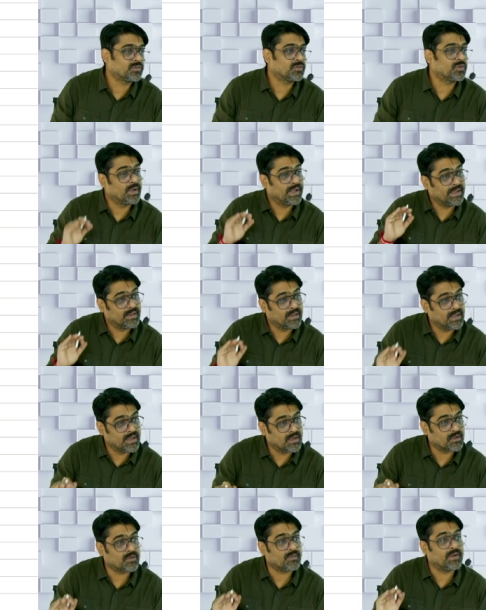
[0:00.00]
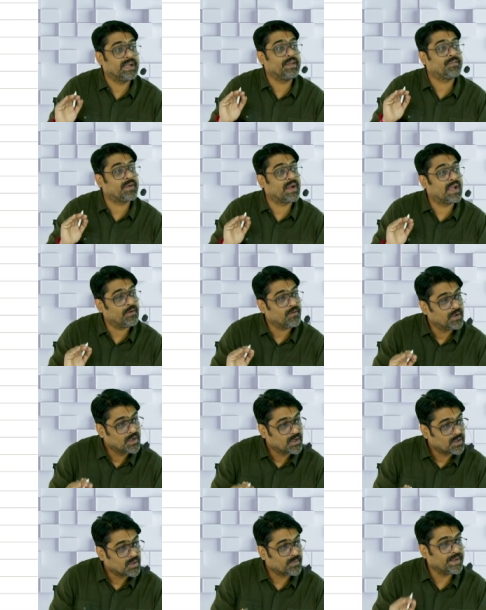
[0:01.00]
So in the year
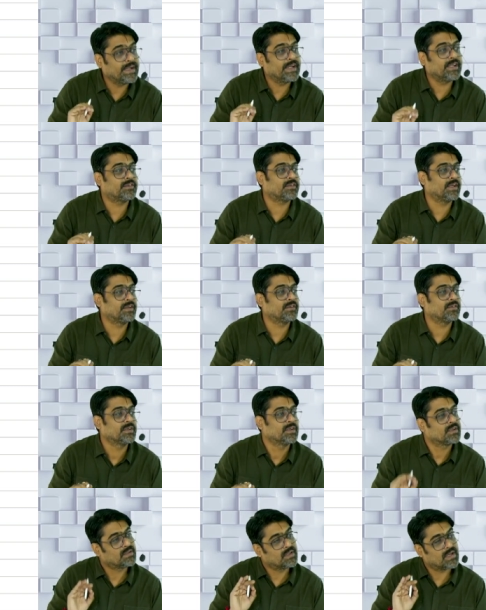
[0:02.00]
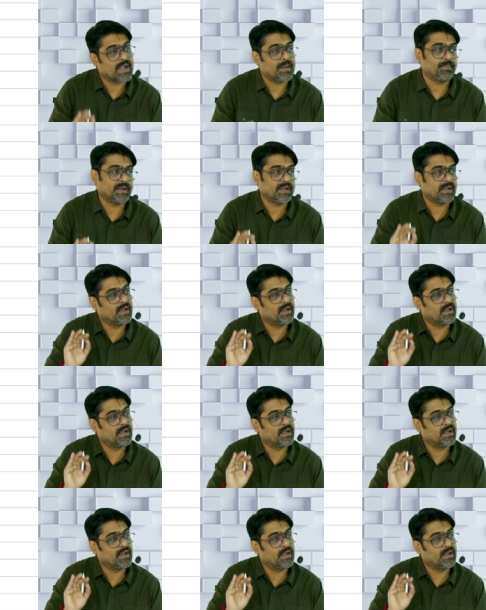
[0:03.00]
25-26, the capital